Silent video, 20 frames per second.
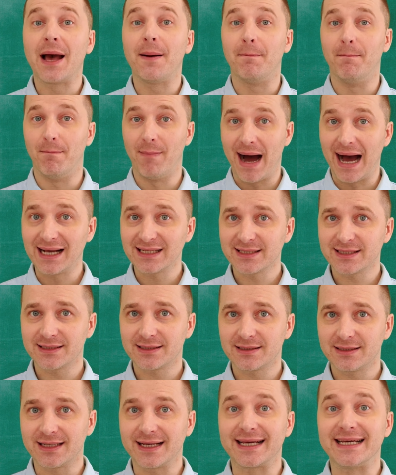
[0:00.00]

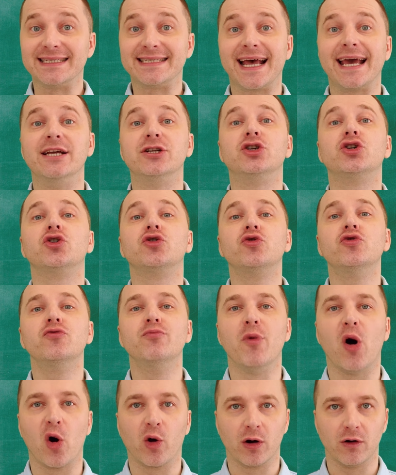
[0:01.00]
Must is a true
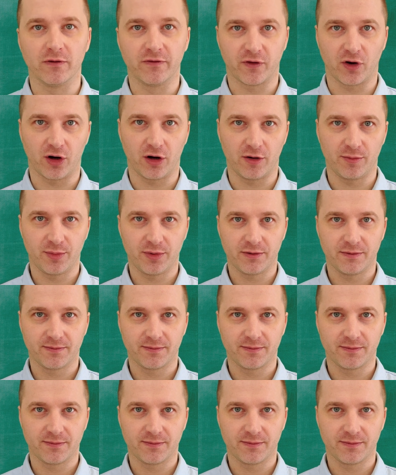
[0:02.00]
modal verb.